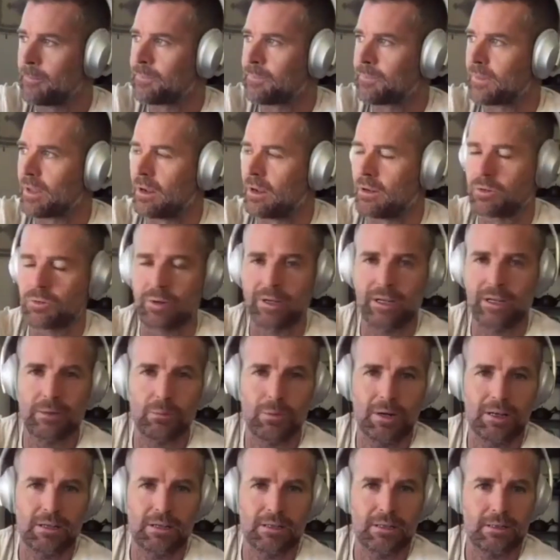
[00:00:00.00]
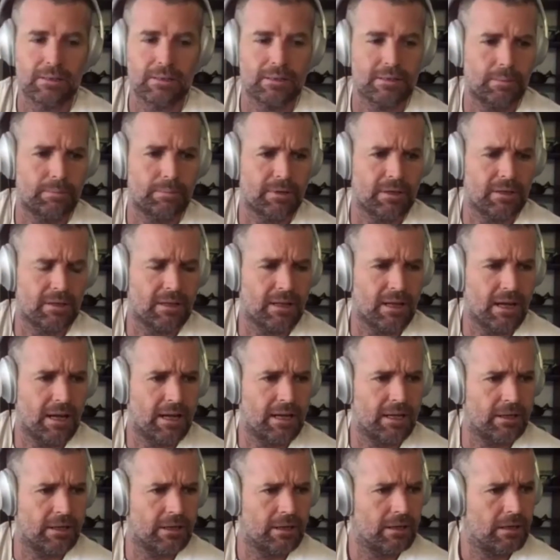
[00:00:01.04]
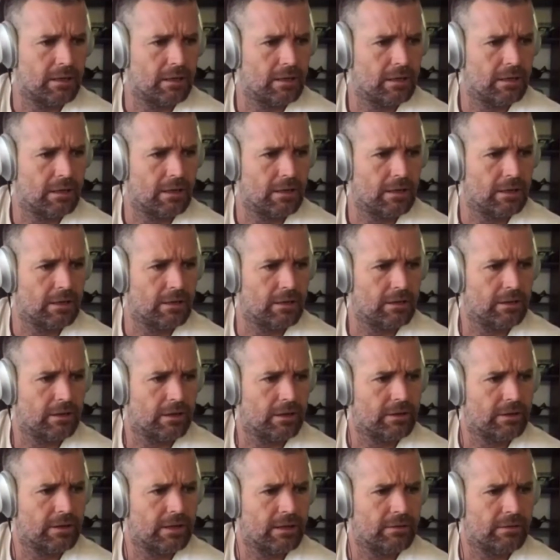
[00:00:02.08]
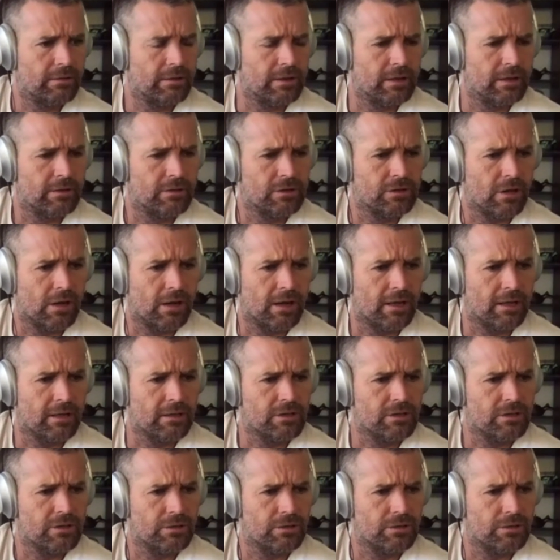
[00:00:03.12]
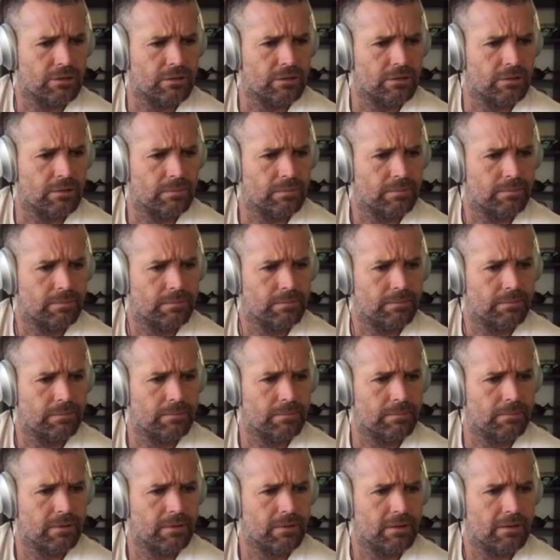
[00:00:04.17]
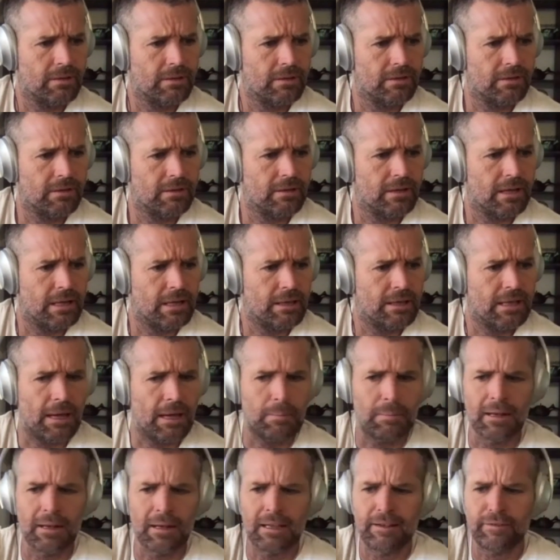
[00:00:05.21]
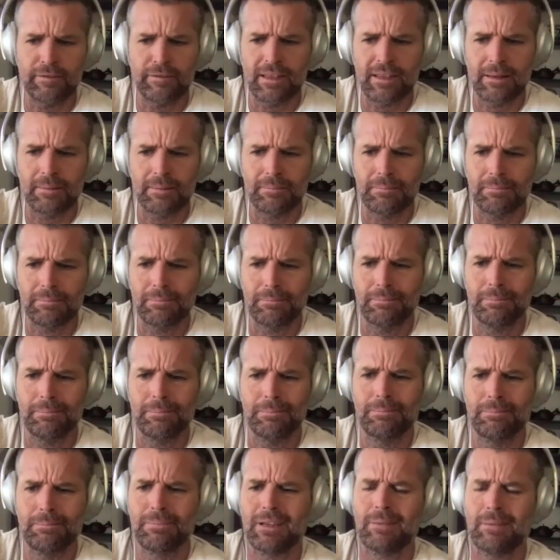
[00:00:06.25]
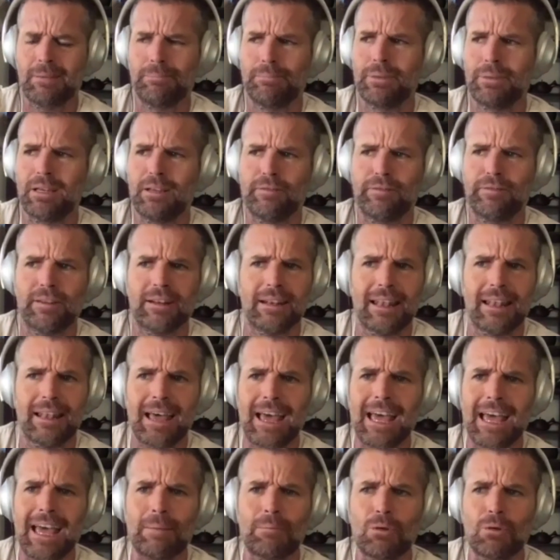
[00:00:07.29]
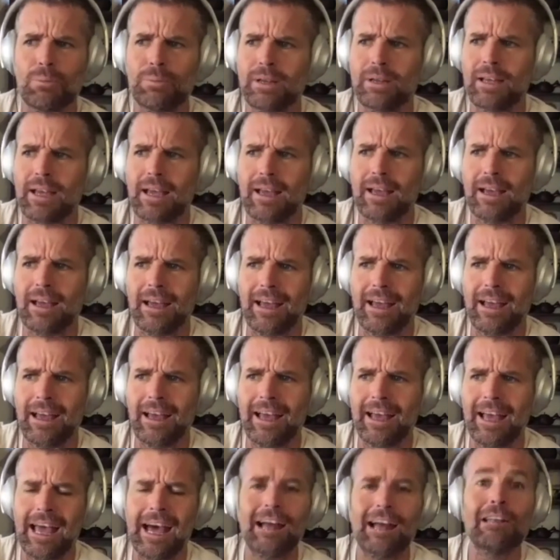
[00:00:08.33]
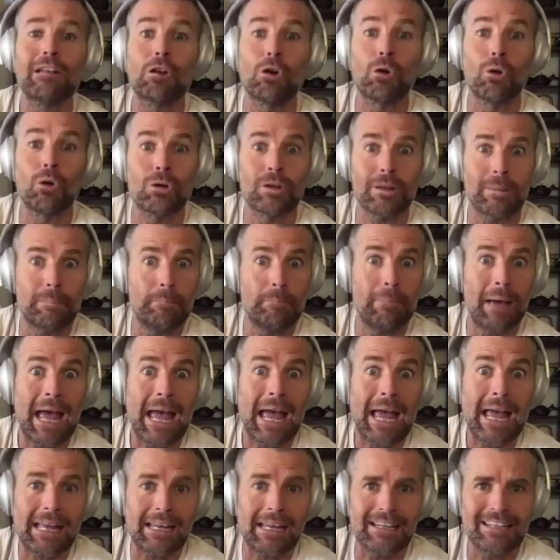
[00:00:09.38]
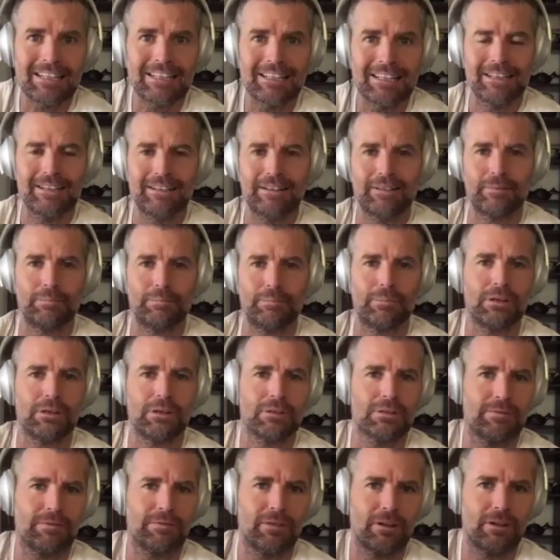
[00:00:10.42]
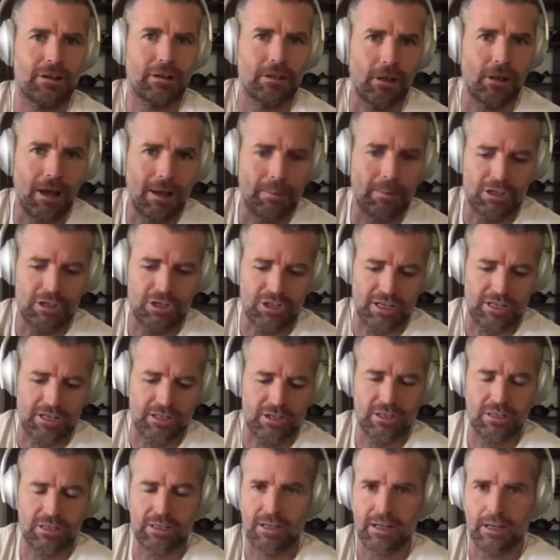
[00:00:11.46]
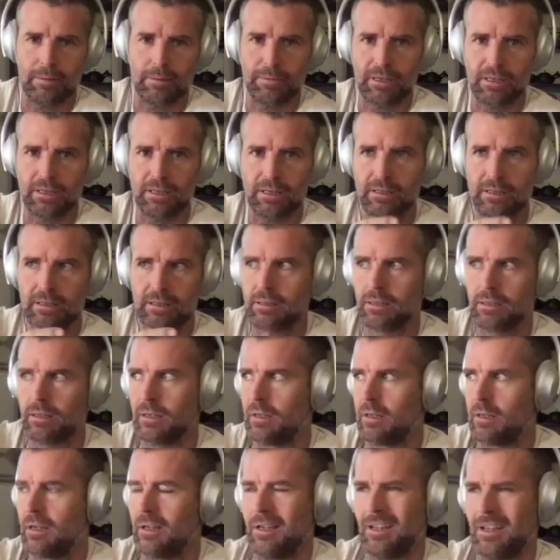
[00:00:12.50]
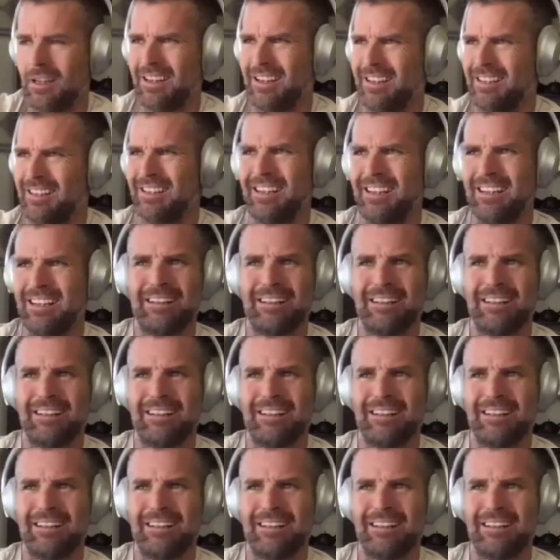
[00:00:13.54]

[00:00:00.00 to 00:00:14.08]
I was reading something today. They're trying to. They believe that beef and lamb will be outlawed and banned because of climate change in the coming years. It's like